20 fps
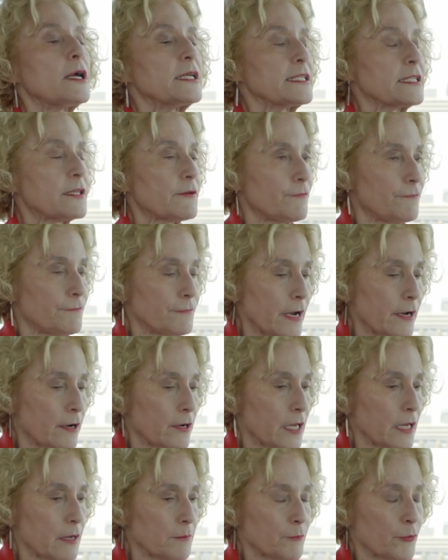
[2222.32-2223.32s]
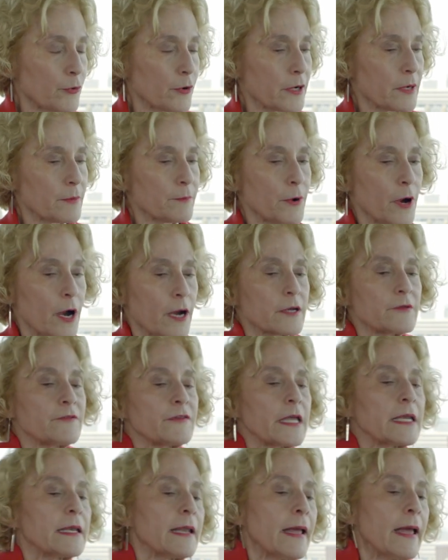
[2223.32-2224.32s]
is a very important part of
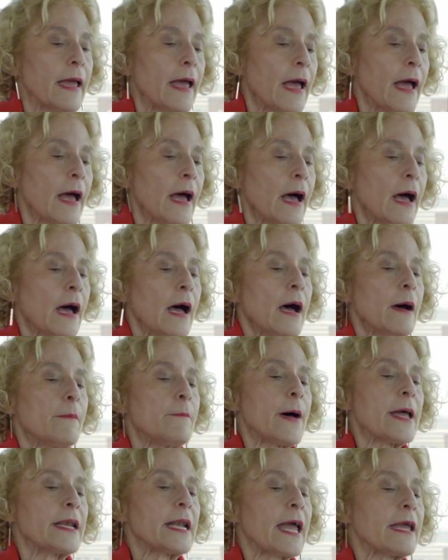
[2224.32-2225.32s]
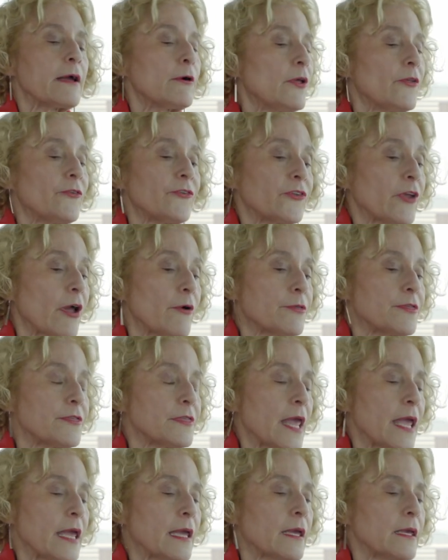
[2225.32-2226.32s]
it. But I also
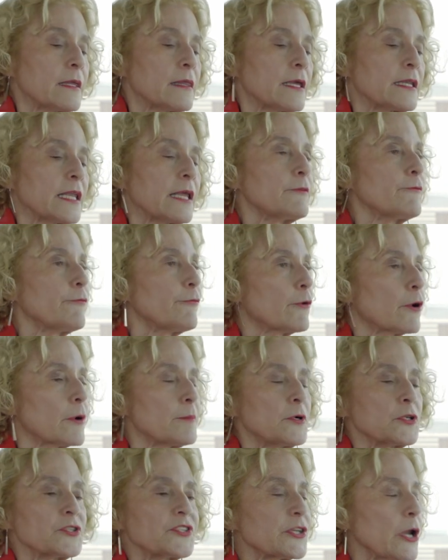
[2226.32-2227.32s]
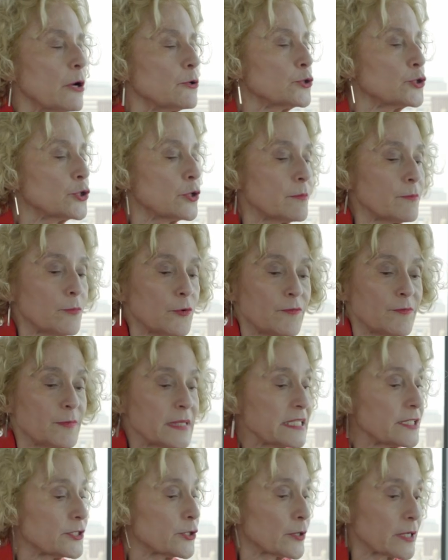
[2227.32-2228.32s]
think that informal social
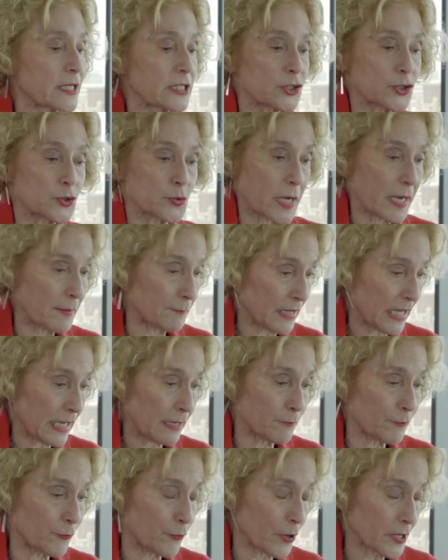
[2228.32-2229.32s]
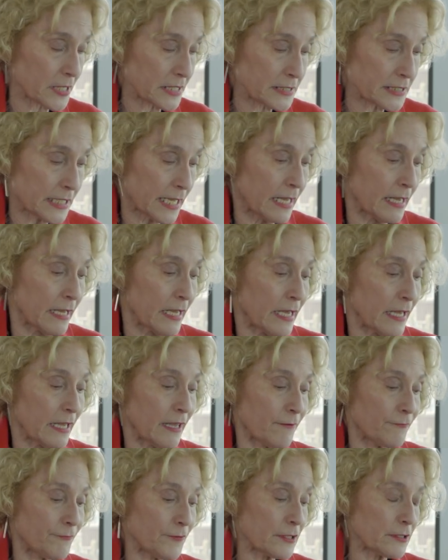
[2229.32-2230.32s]
movements are extremely important.
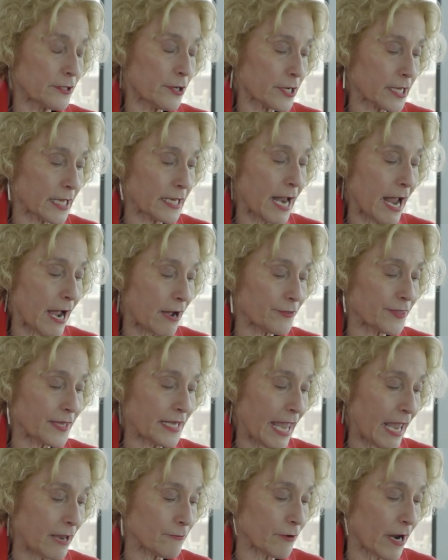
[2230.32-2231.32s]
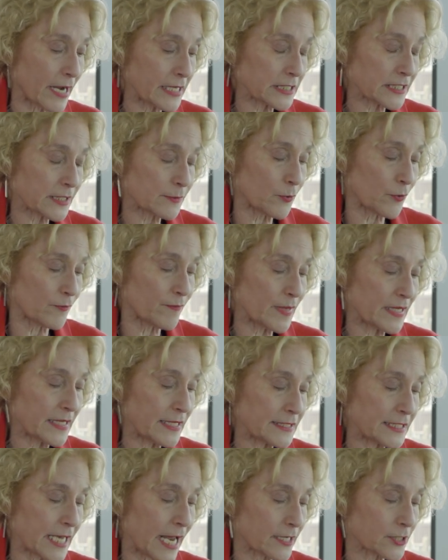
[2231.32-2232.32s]
If you look at how the gay rights movement
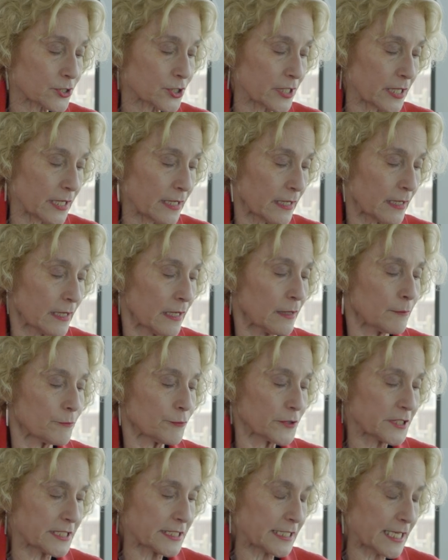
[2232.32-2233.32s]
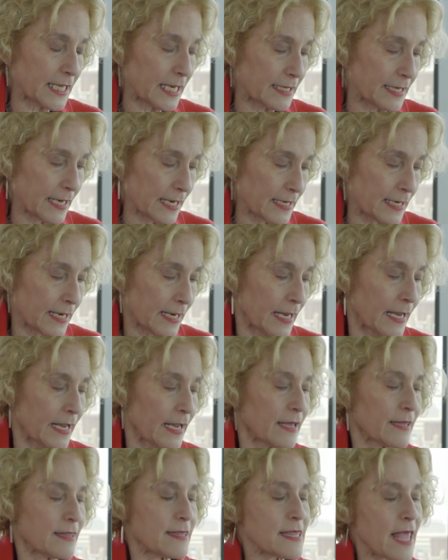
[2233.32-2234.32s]
has actually proceeded,
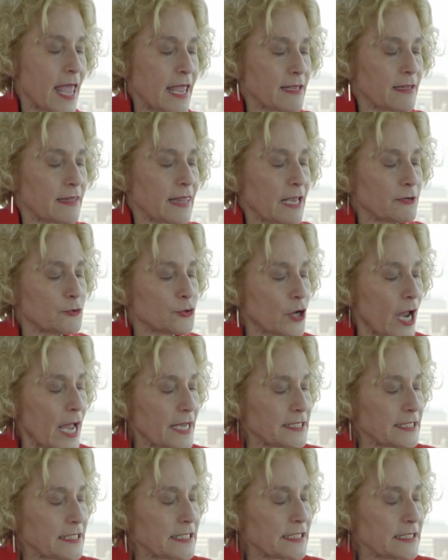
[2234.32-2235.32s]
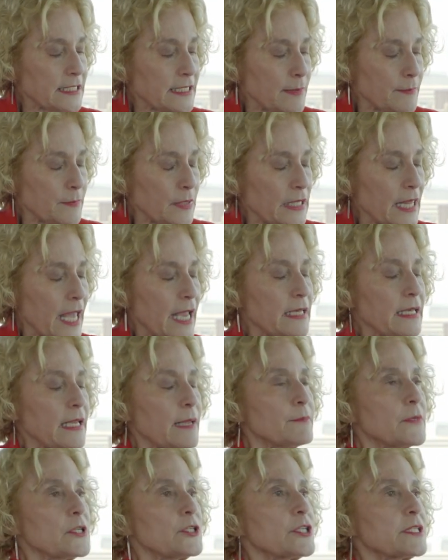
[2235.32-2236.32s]
they try to stimulate
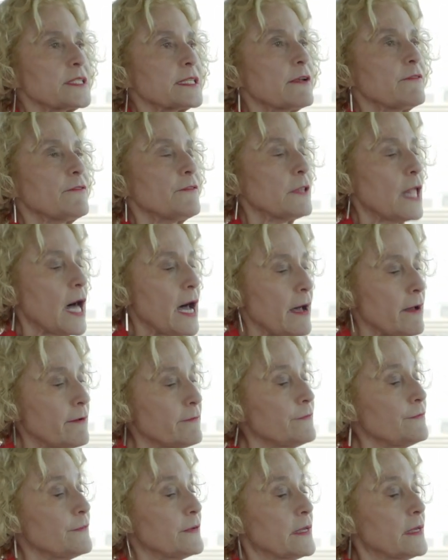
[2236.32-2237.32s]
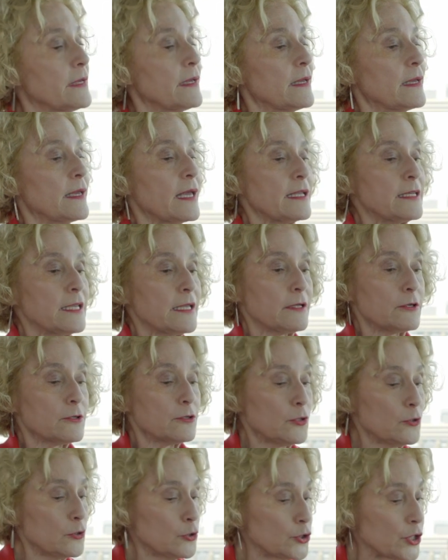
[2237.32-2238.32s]
images of love and
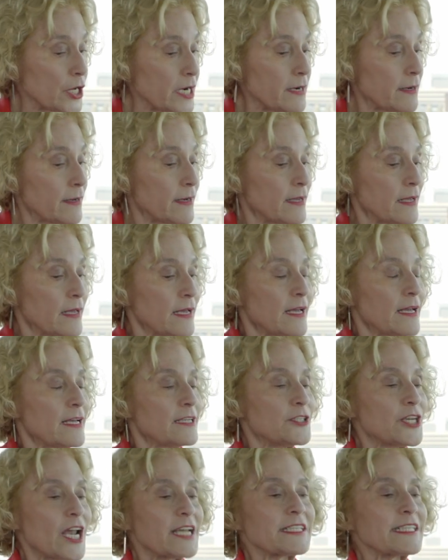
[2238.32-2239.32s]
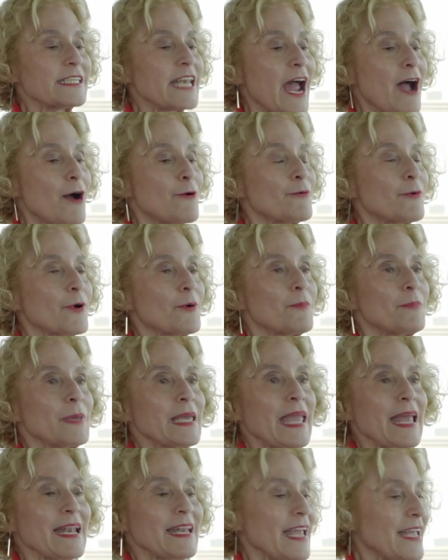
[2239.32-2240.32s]
inclusion. Just now we're
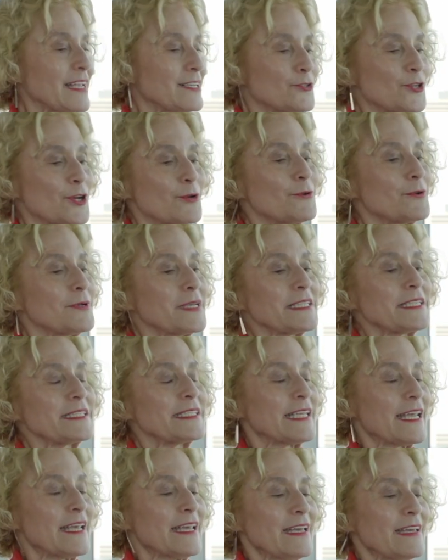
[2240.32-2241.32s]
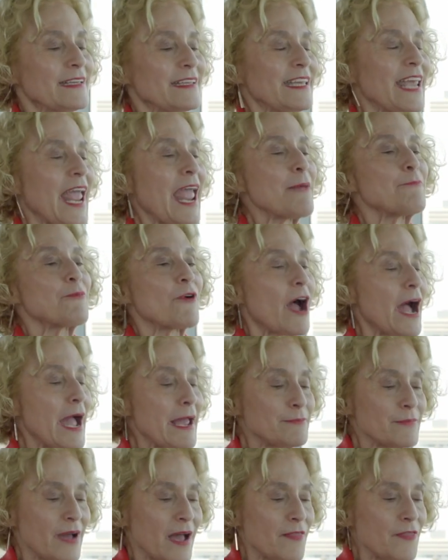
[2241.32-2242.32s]
beginning, June is Gay
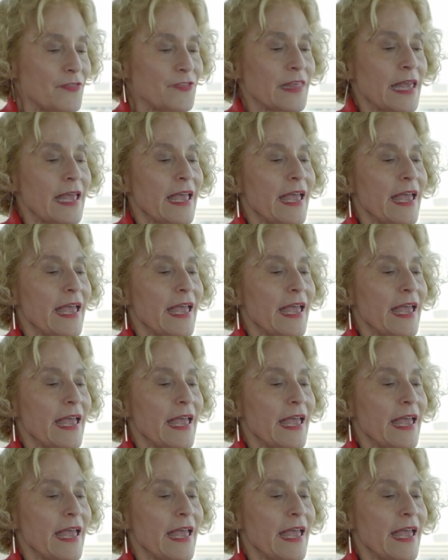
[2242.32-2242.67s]
Pride Month,